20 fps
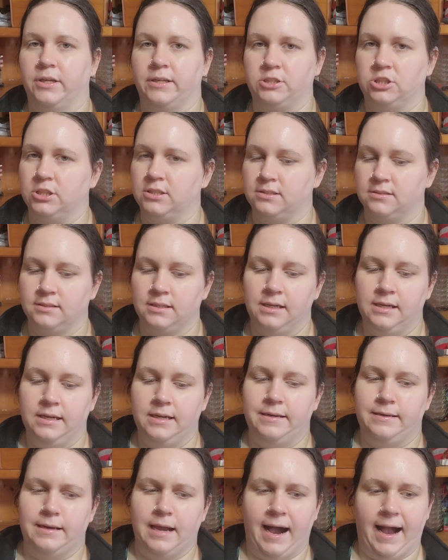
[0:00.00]
Like just
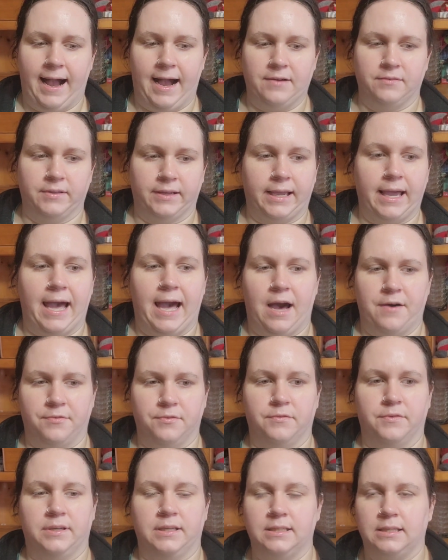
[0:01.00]
not have like
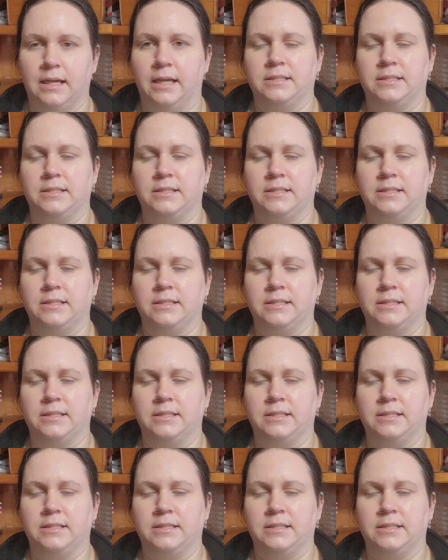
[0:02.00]
half of it,